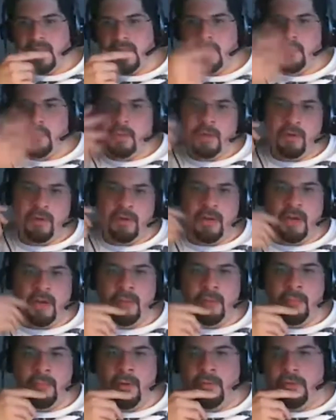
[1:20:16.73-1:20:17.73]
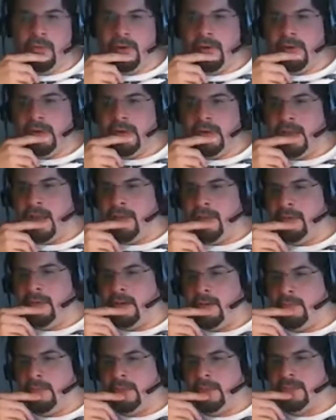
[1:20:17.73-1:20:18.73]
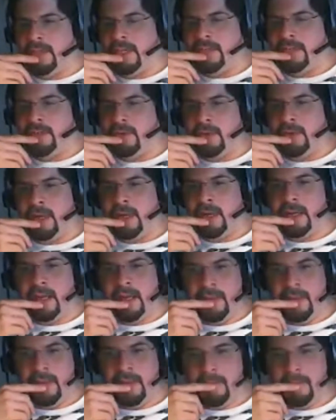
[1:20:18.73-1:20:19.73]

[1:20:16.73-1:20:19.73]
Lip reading: we could call him over and have a conversation right now.